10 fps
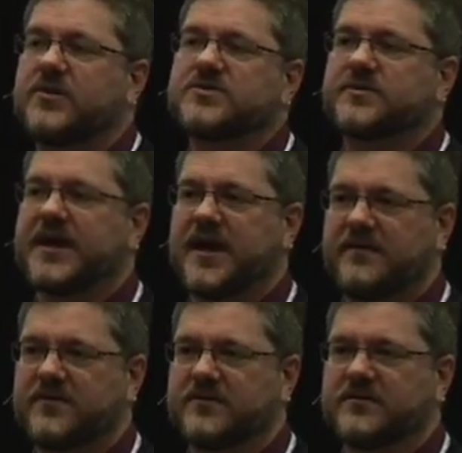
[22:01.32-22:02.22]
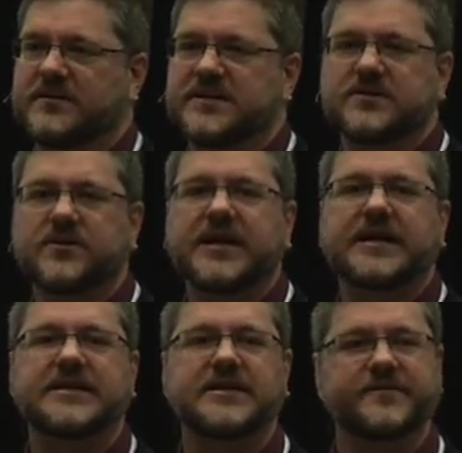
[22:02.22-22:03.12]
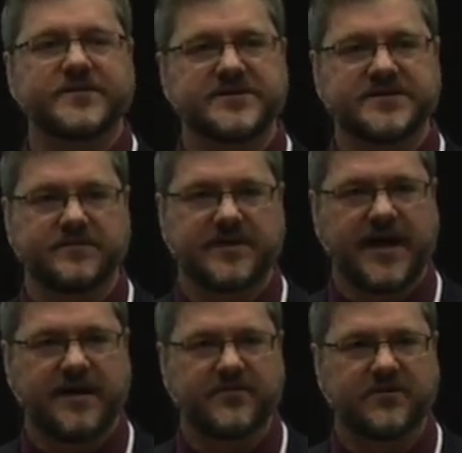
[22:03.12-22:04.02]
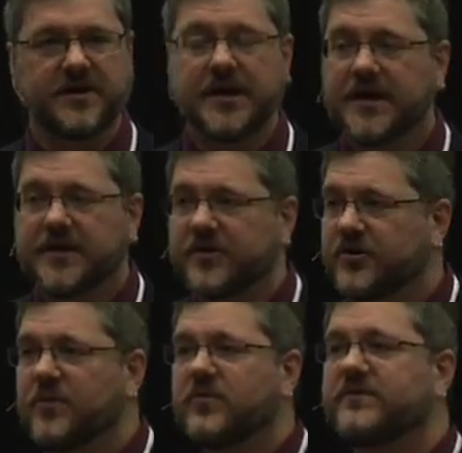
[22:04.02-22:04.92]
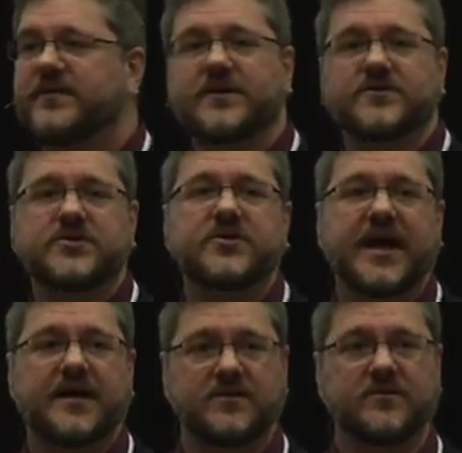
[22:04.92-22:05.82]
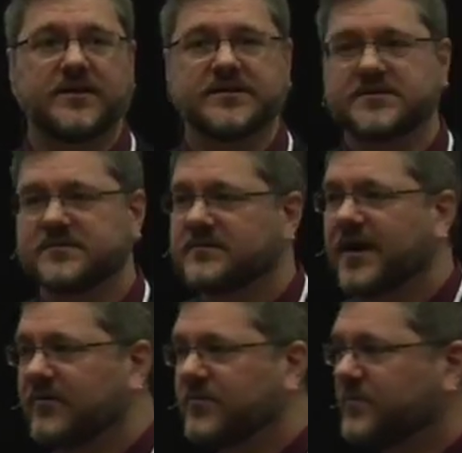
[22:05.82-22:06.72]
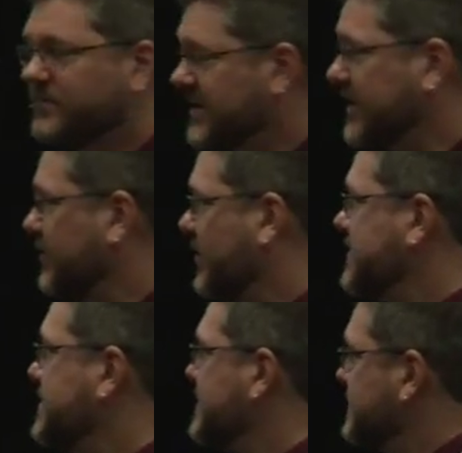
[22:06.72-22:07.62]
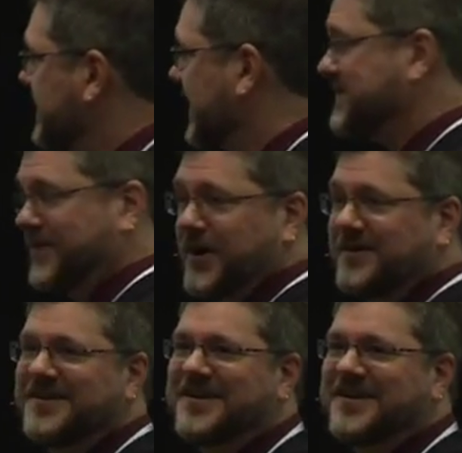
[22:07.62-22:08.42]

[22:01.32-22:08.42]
user behavior, that's looking at the differences in behavior, there are a number of vendors who can do this. I have a particular prejudice, but that's fine.